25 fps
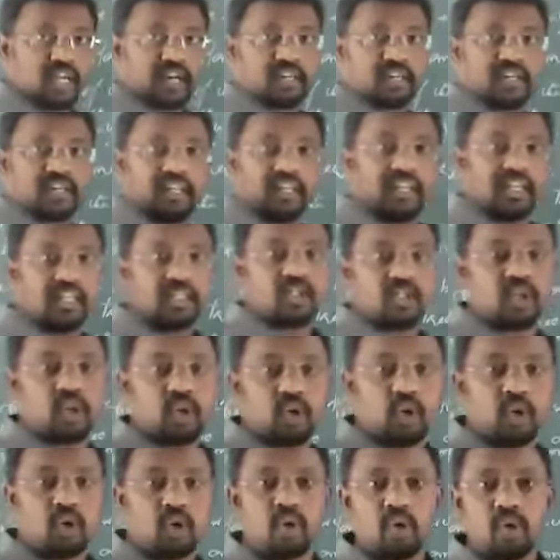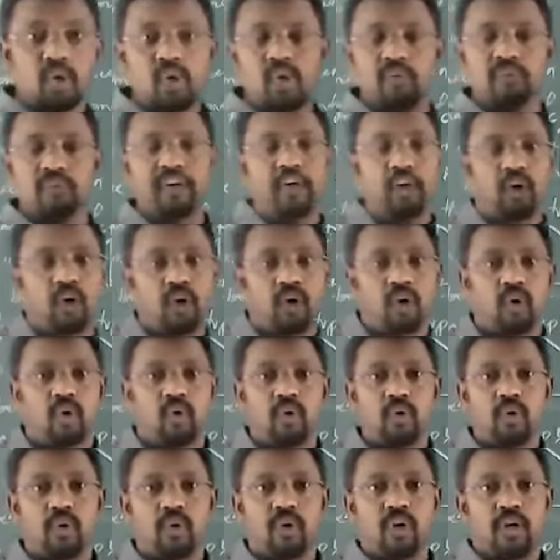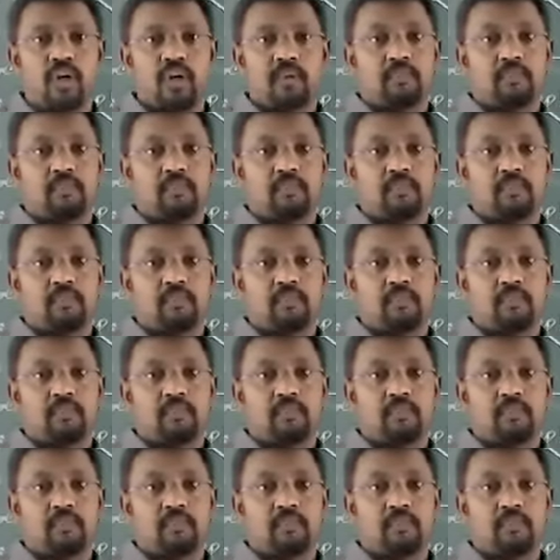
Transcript: 30 is equal to, we don't know.